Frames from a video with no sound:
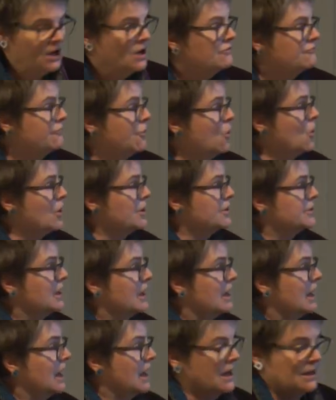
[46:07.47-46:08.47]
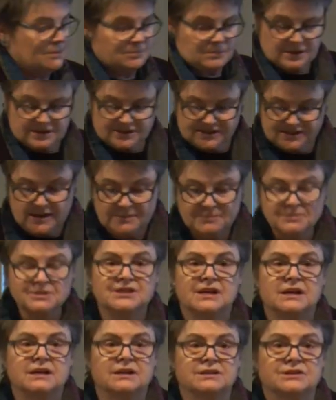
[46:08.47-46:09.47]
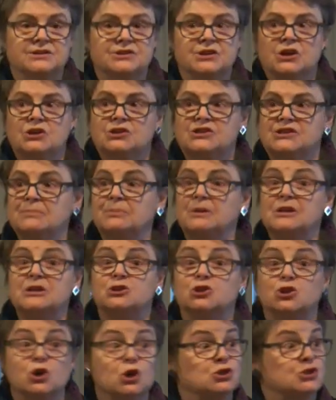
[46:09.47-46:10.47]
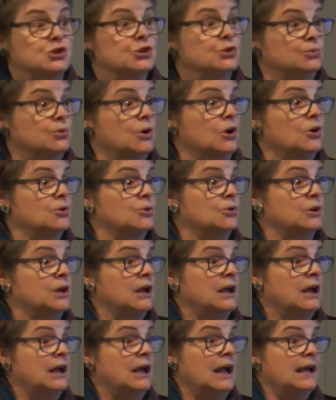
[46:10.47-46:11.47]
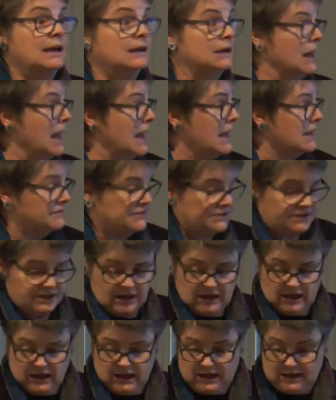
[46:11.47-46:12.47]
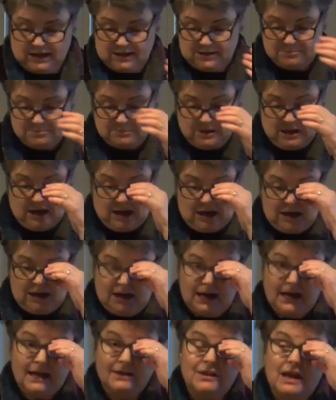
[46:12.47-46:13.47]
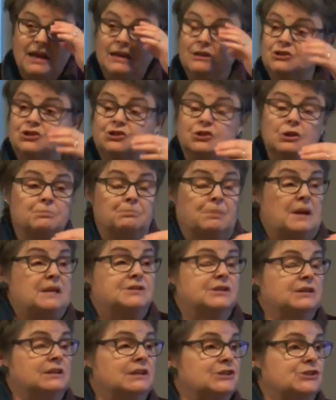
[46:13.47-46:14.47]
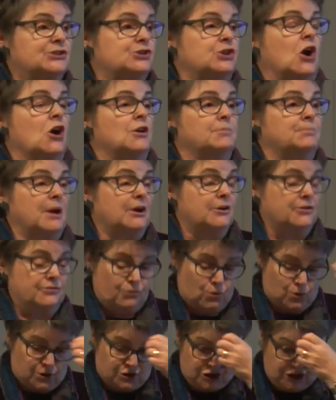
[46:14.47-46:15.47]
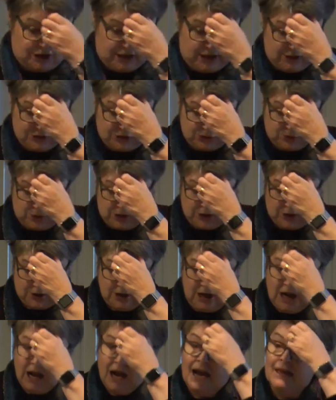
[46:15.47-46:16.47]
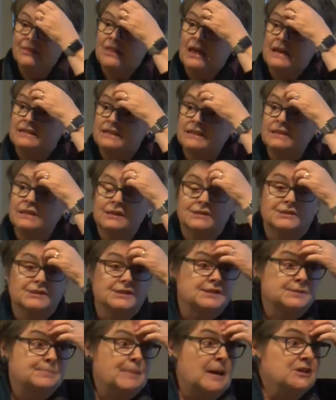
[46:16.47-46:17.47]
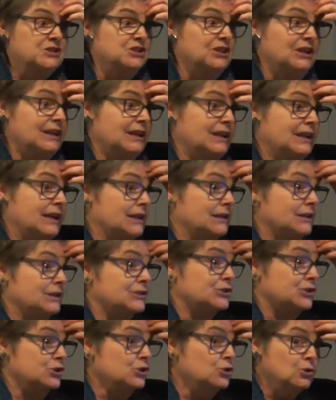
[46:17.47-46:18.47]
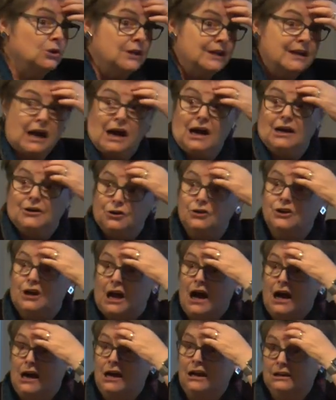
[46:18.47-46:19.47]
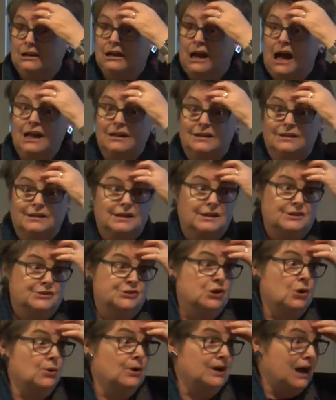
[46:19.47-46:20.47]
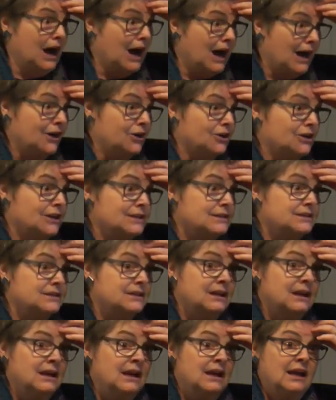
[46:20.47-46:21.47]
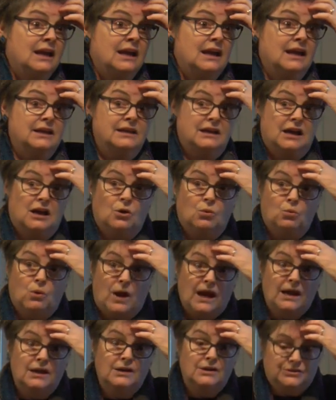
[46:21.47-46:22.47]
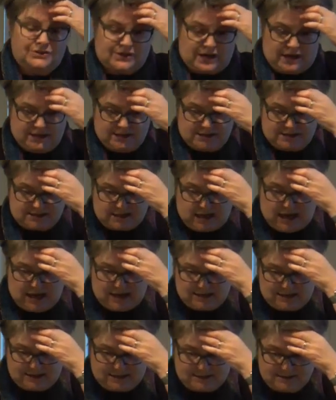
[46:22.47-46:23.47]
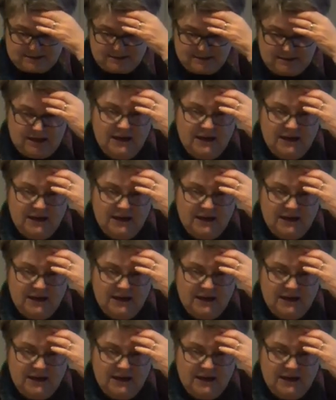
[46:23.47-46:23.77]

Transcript: Fourth, um, some sons simply took to the road and left. Um, uh, and they basically sought better fortune elsewhere. And they did this especially in England's newly conquered co colonies, so in Ireland, in uh, Wales, and in Scotland.